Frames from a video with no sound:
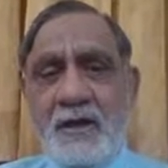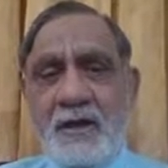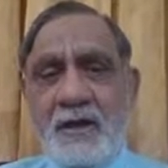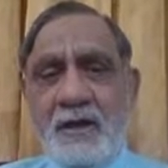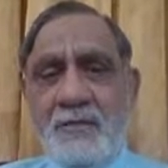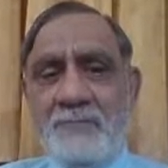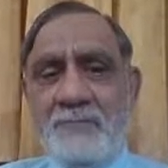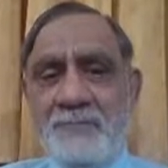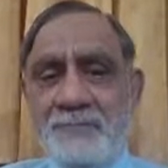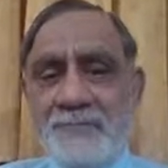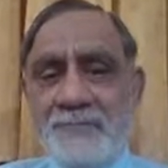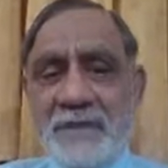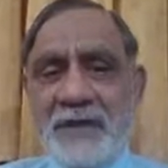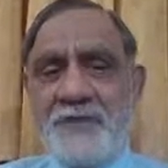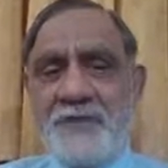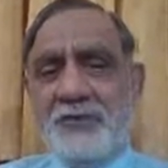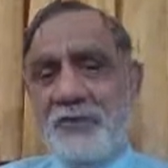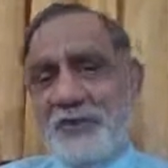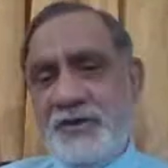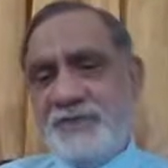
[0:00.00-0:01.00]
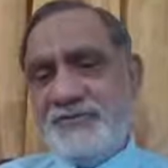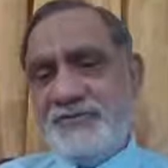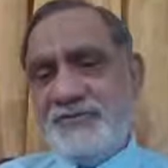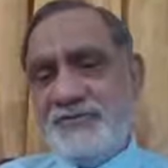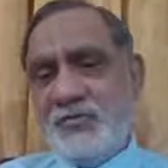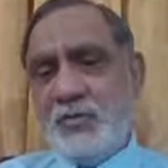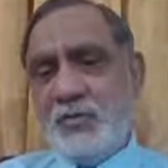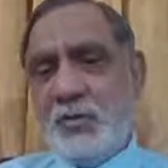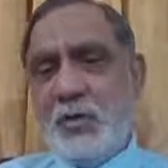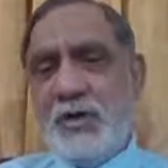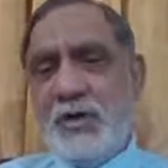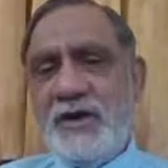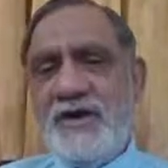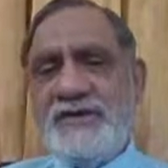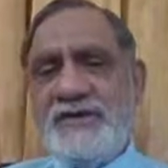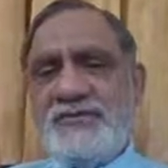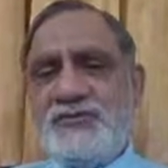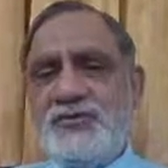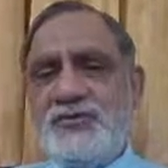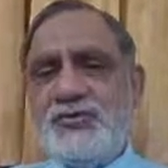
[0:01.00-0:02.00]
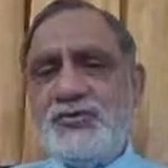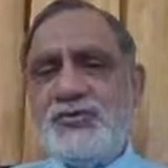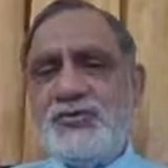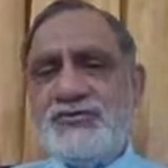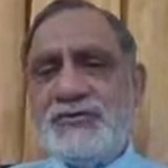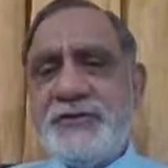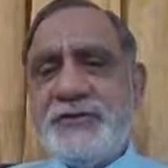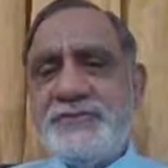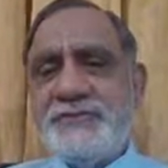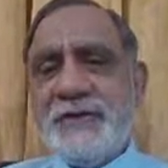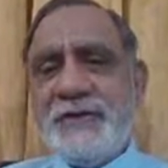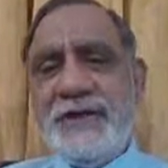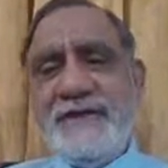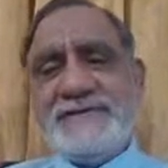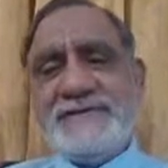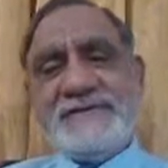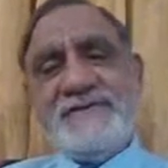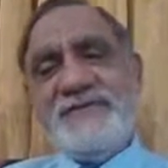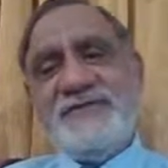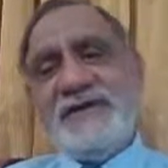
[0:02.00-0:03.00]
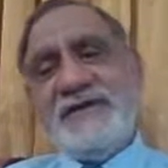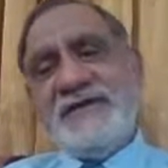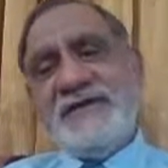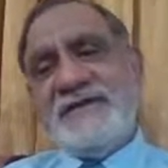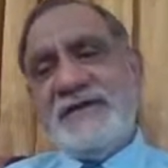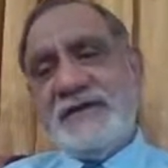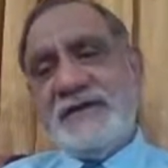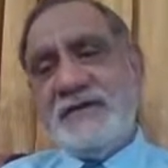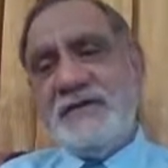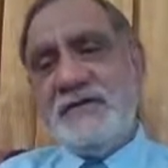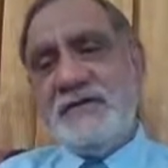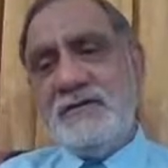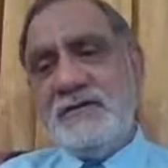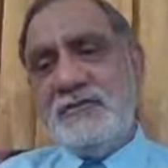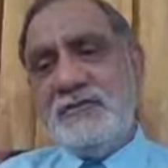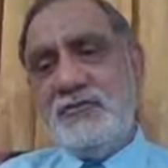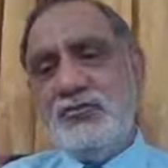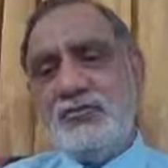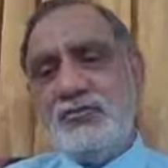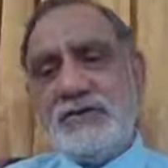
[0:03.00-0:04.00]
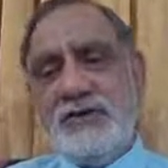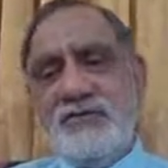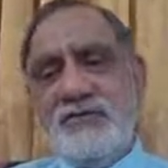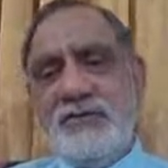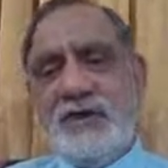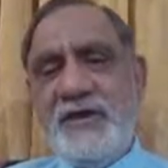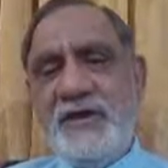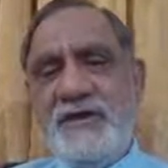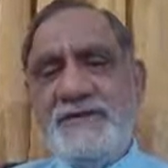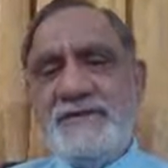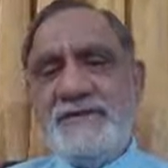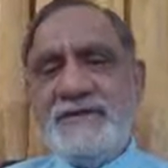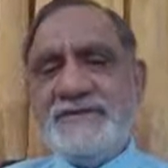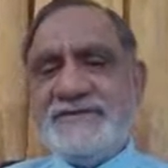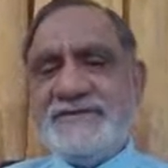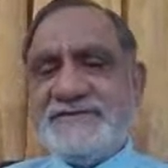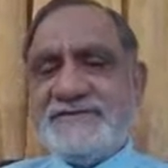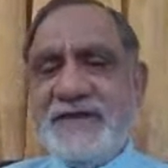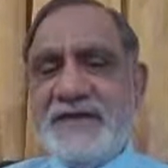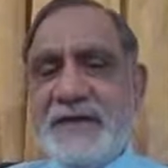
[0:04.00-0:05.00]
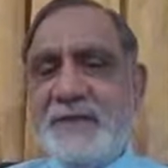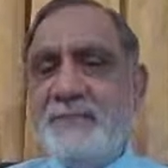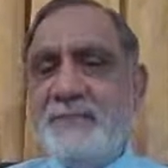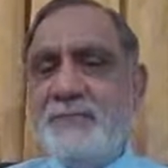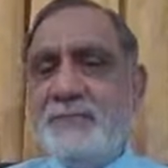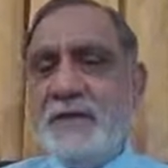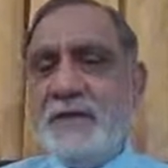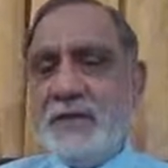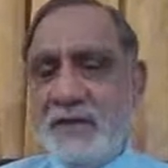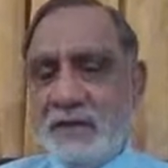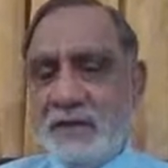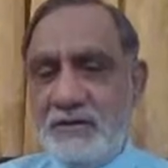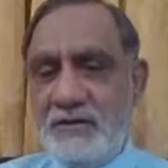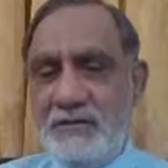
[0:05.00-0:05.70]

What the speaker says: Metonyms, words used in place of another to convey the same meaning.